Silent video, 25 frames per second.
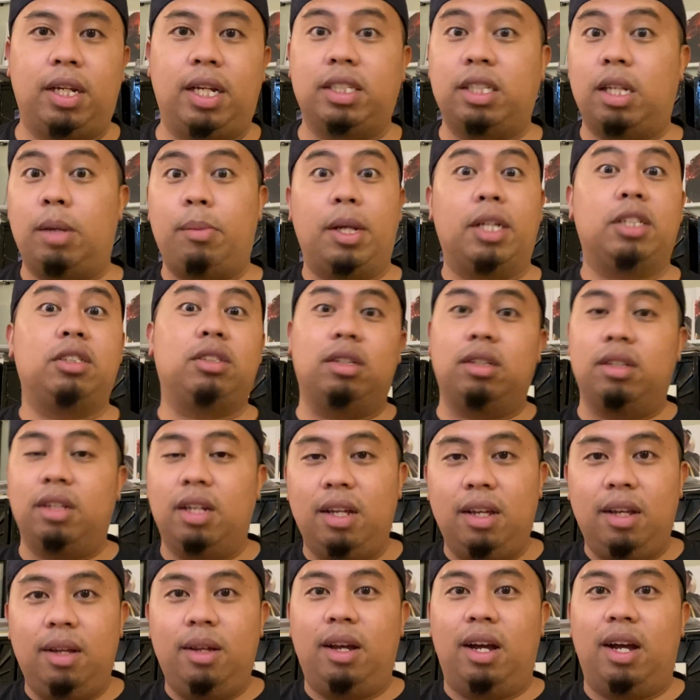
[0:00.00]
as I mentioned
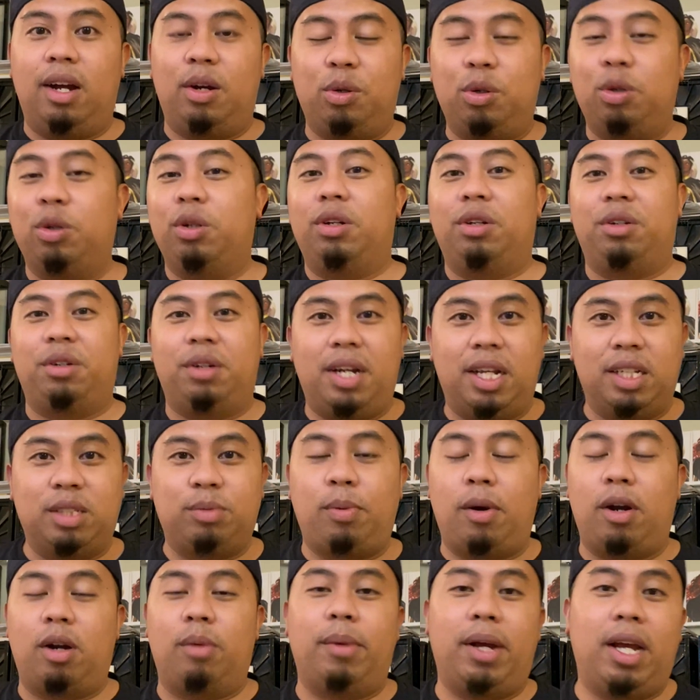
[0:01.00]
earlier, as
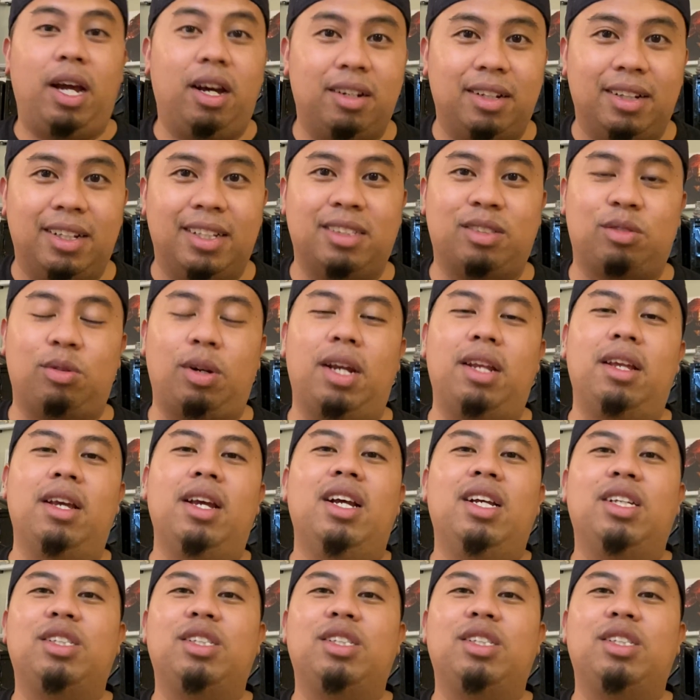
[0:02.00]
part of my hunt list, right?